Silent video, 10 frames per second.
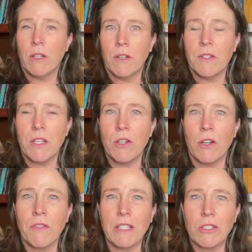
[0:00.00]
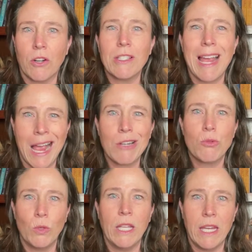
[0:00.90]
nerve is a nerve that starts
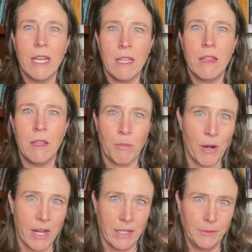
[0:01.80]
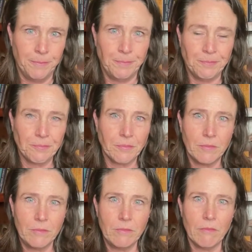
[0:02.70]
actually in the brain.
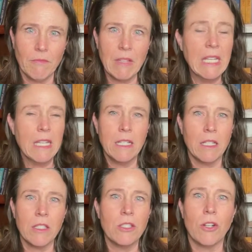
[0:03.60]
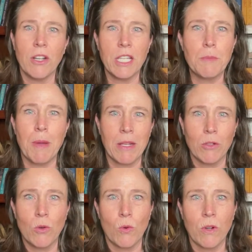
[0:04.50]
It doesn't start in the
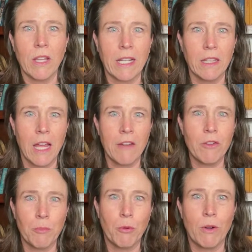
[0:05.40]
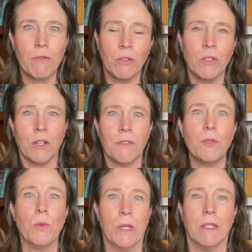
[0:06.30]
spinal cord like a lot of your peripheral
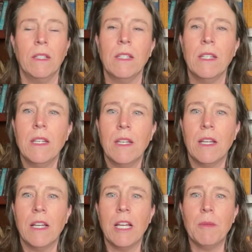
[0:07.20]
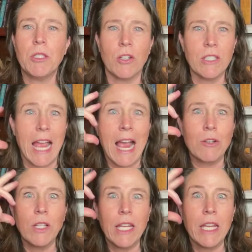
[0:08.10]
nerves will. Starts
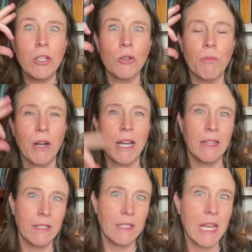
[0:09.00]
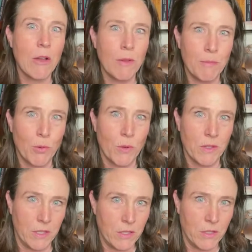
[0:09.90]
actually in your brain. This is how
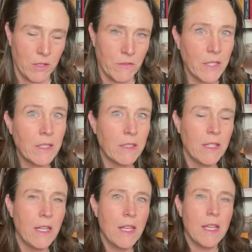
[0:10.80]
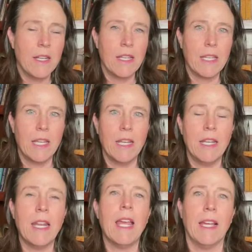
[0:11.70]
important this nerve is. And it
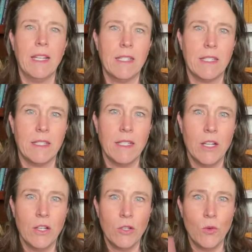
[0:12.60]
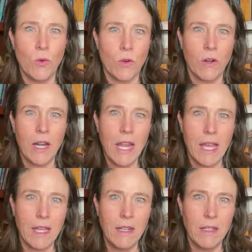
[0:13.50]
connects your
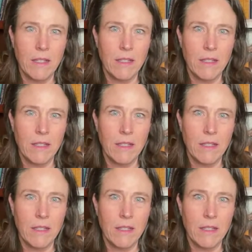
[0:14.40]
head,